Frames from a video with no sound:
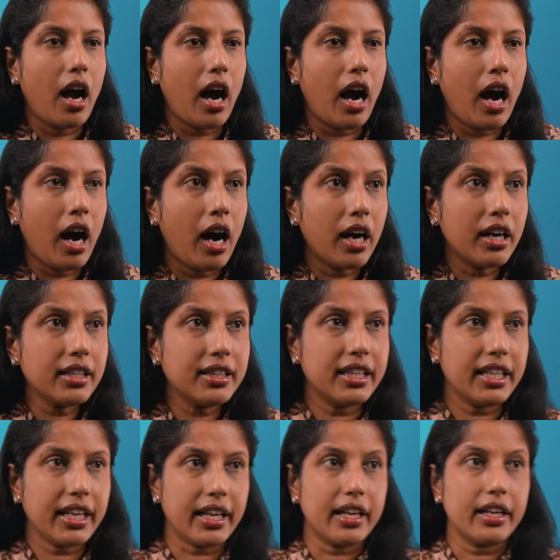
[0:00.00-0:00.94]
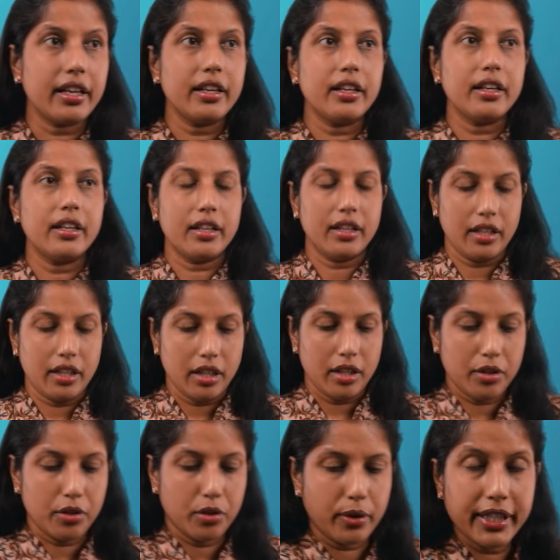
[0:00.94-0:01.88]
Are they
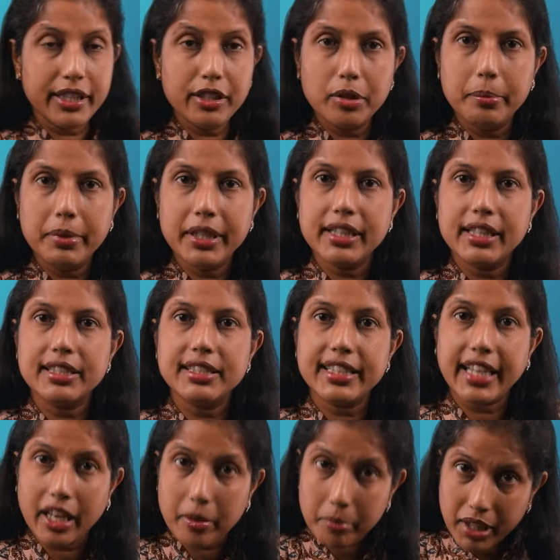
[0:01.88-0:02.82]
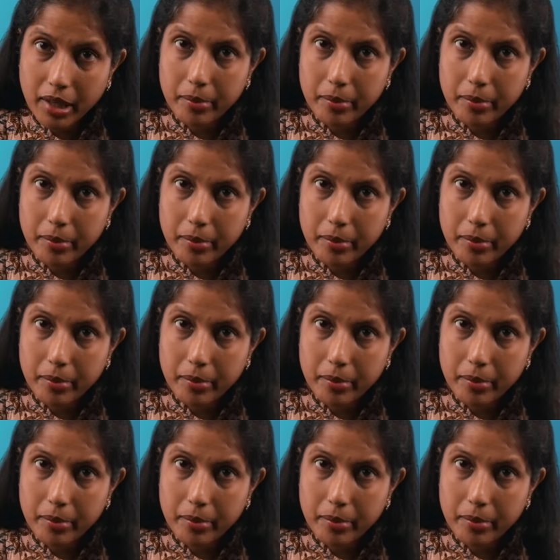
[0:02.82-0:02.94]
going to be the same